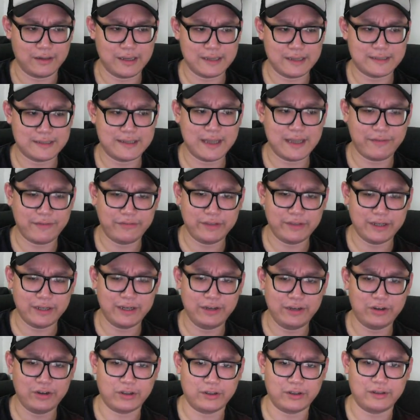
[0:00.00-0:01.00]
It's
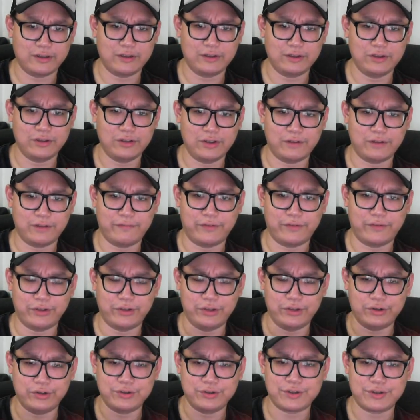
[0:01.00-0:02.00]
definitely not for
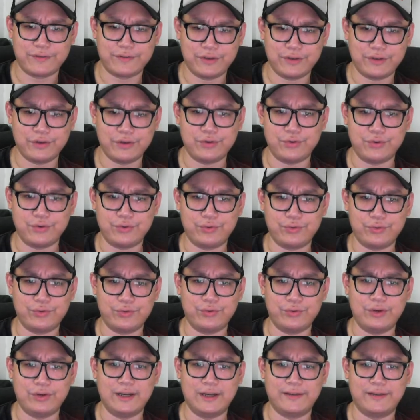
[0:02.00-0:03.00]
those of you
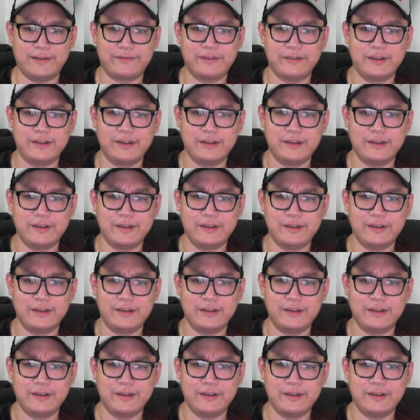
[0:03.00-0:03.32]
who love